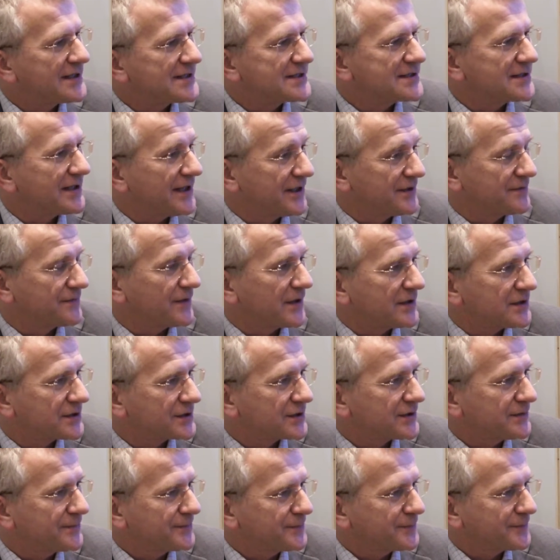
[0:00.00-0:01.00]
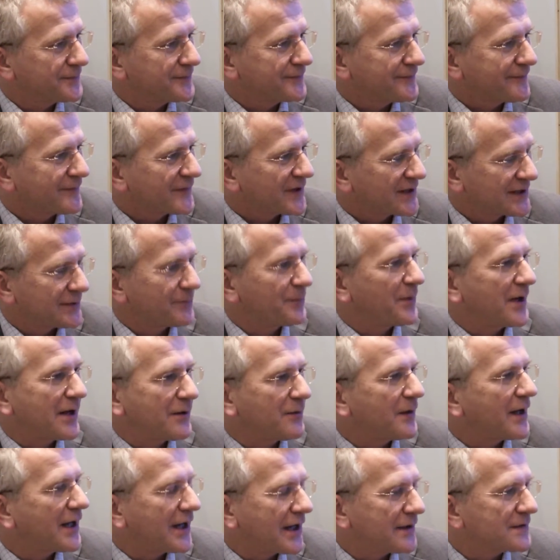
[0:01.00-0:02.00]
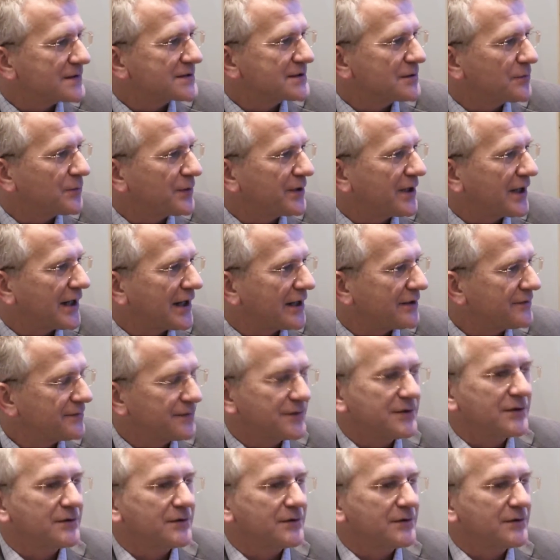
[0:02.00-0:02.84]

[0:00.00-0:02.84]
is innovation, the powerhouse that we have.